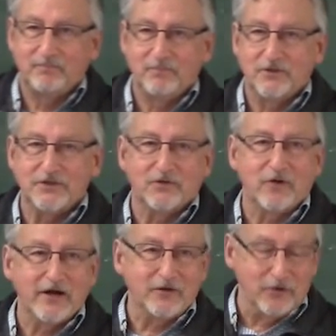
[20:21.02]
Puts it
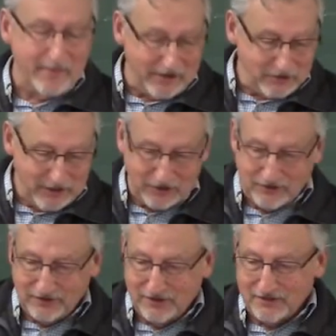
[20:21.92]
right in your
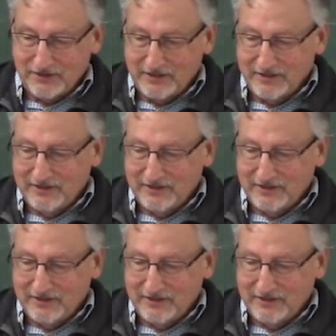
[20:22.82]
imagination, doesn't he?